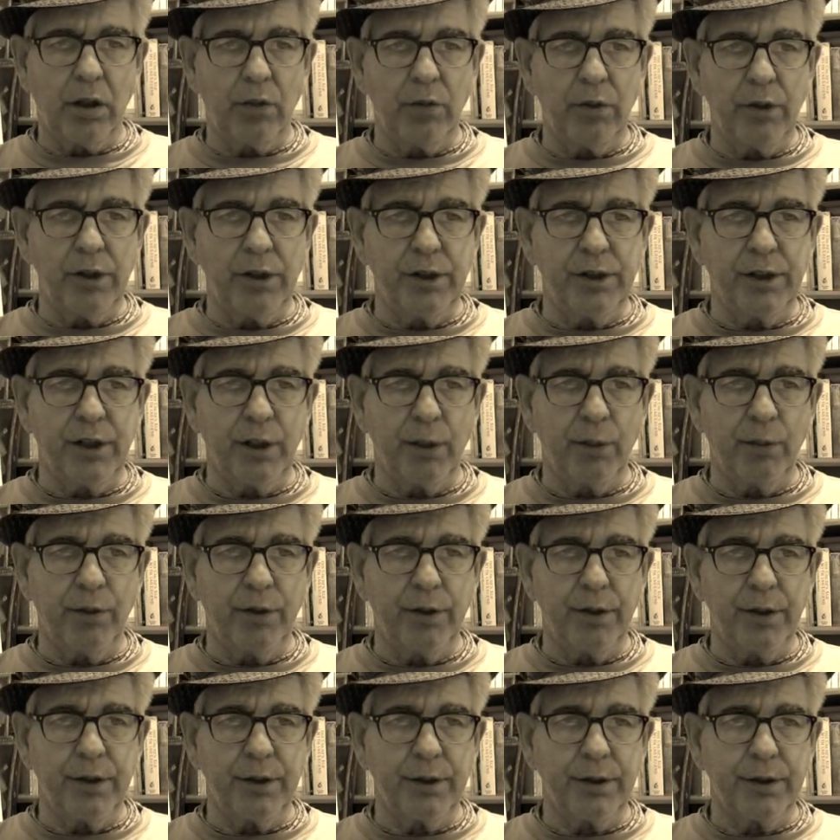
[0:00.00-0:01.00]
I'll read
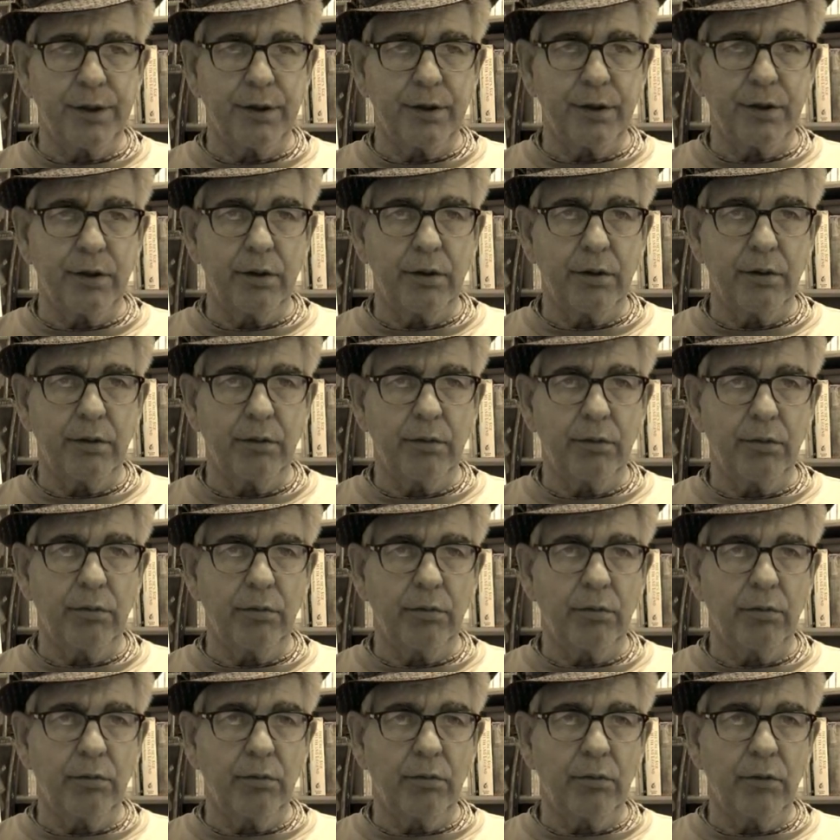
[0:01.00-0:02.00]
some of this.
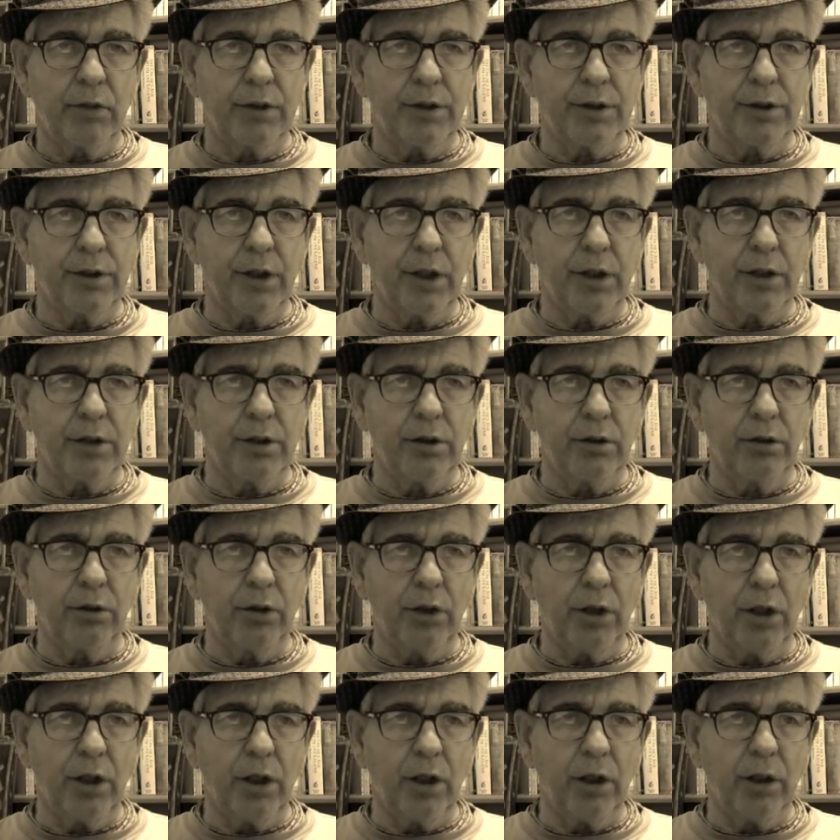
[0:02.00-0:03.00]
It's not
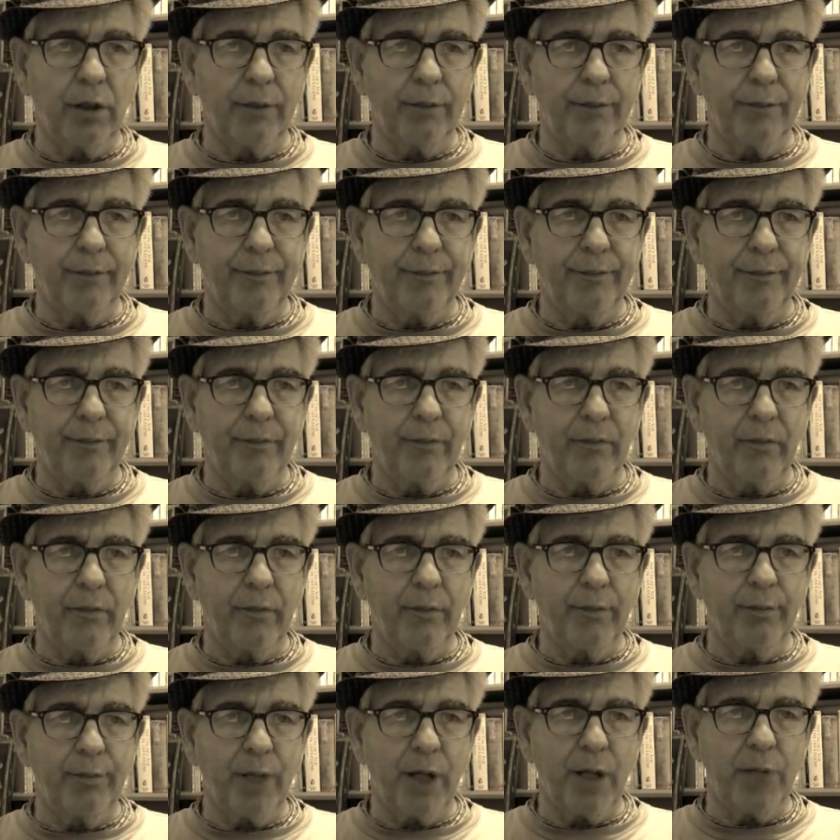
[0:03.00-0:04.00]
too long.
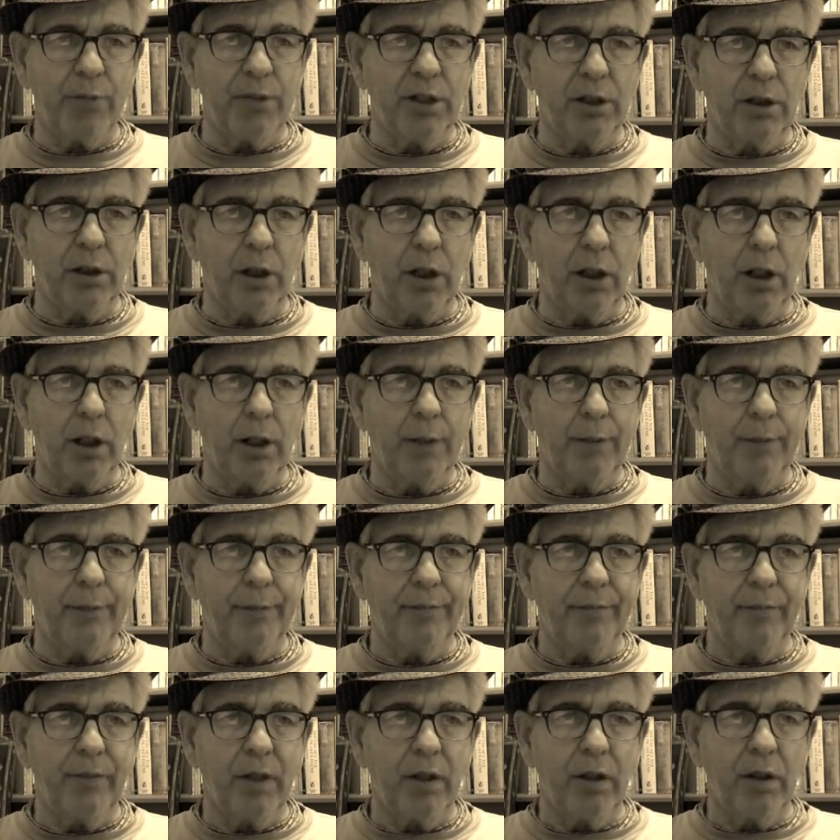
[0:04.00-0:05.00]
Babi Yar
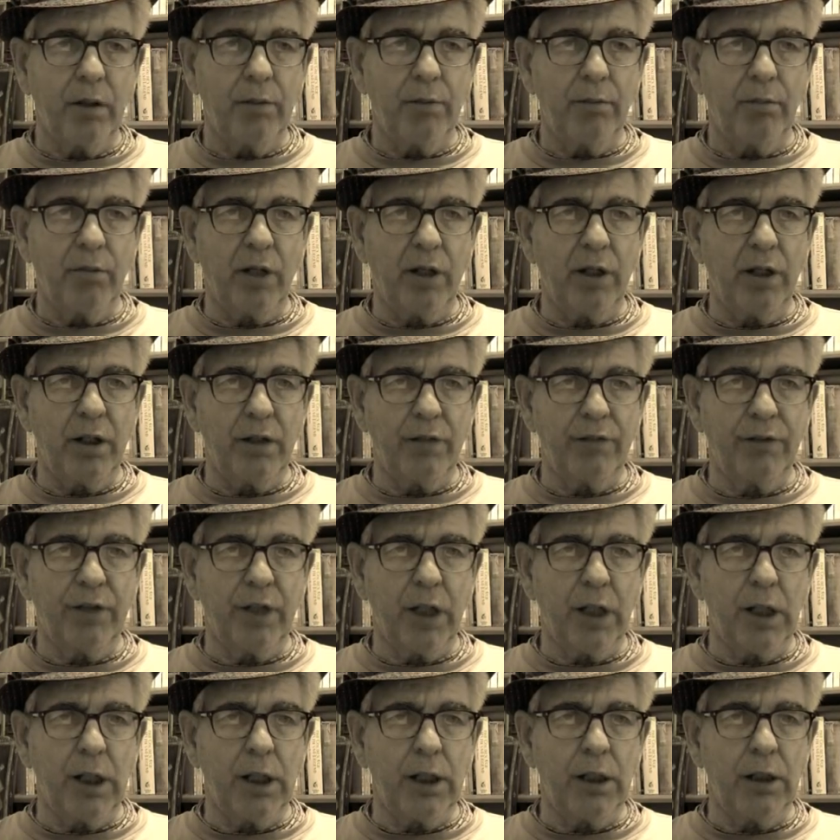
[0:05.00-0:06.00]
by
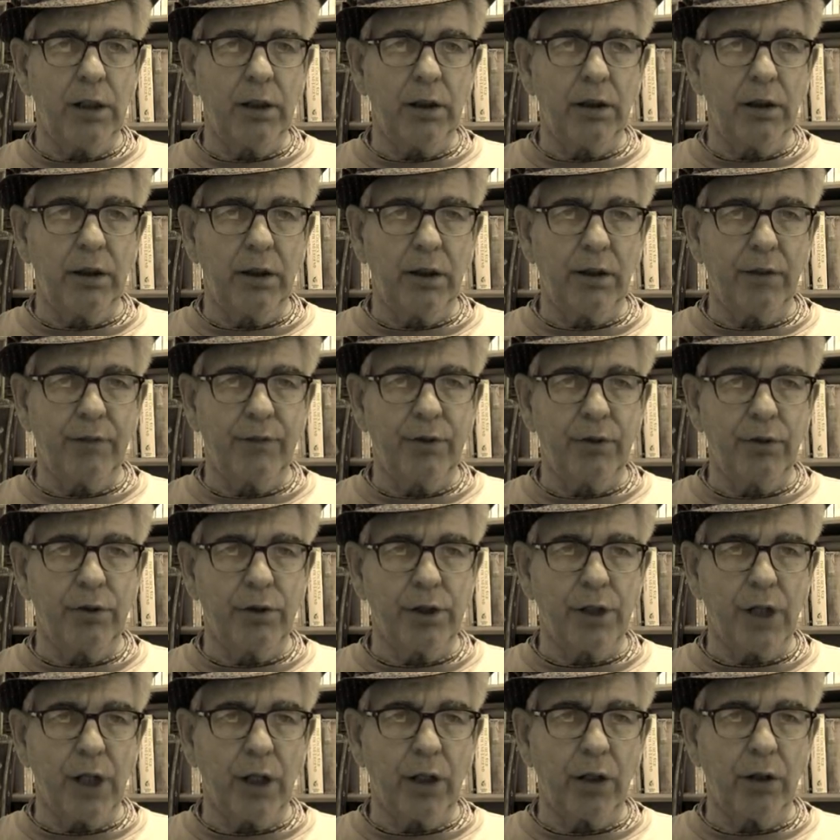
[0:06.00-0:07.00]
Yevgeny
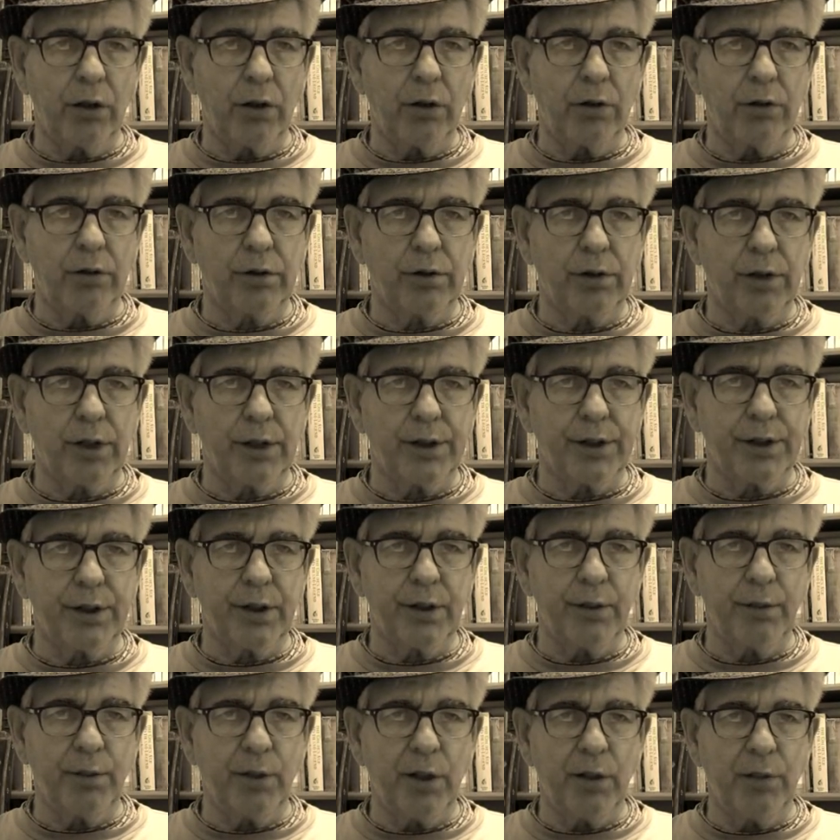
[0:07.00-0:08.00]
Yevtushenko,
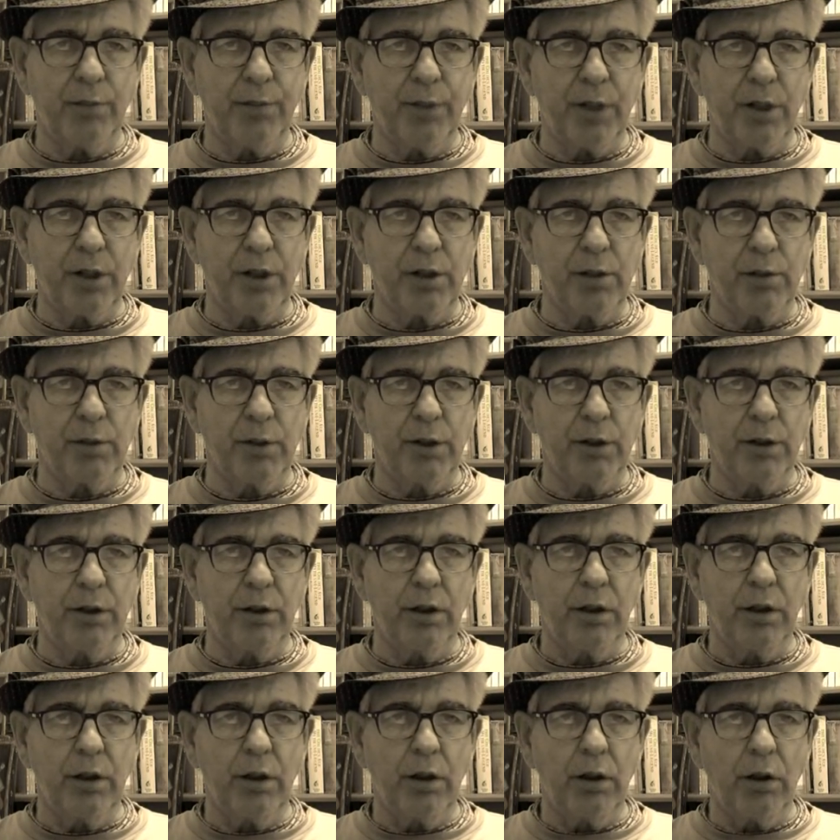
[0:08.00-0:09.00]
translated by
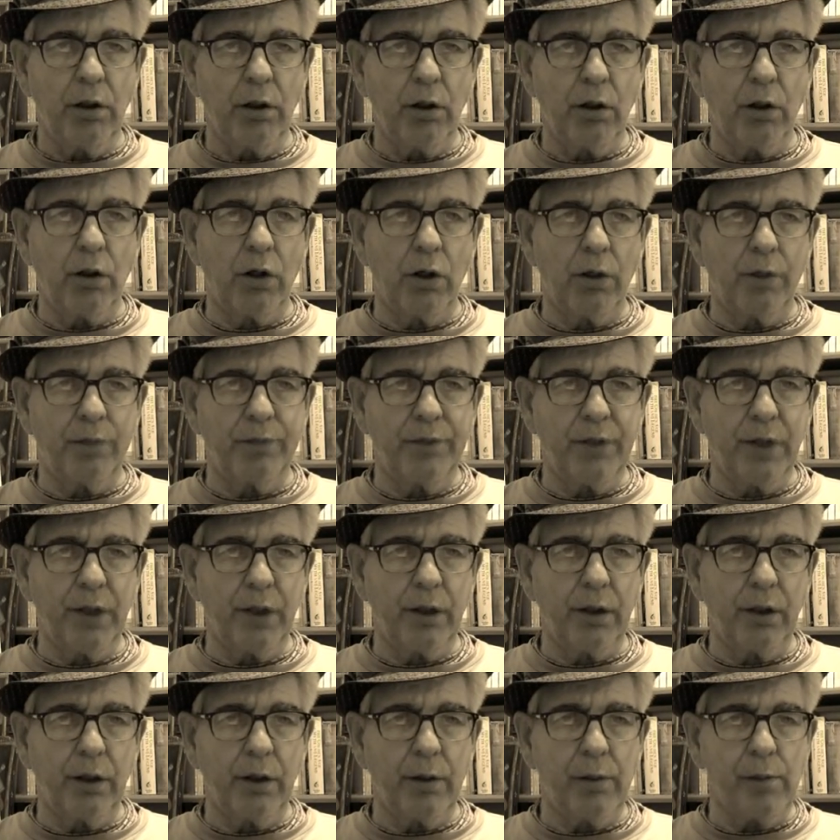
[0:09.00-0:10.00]
Benjamin
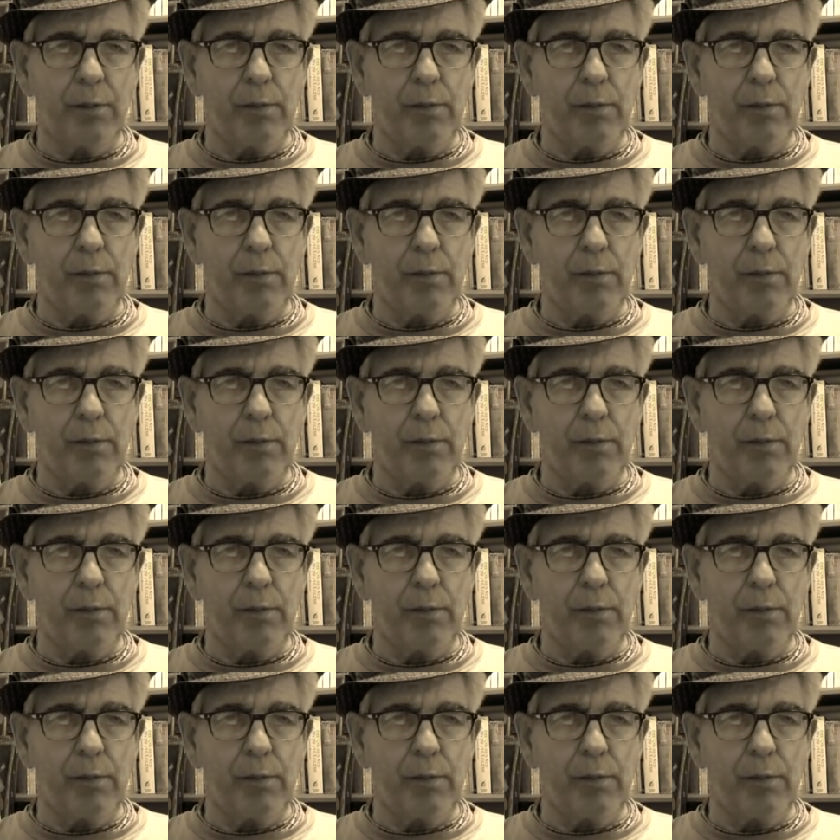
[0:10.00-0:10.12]
Okopnik.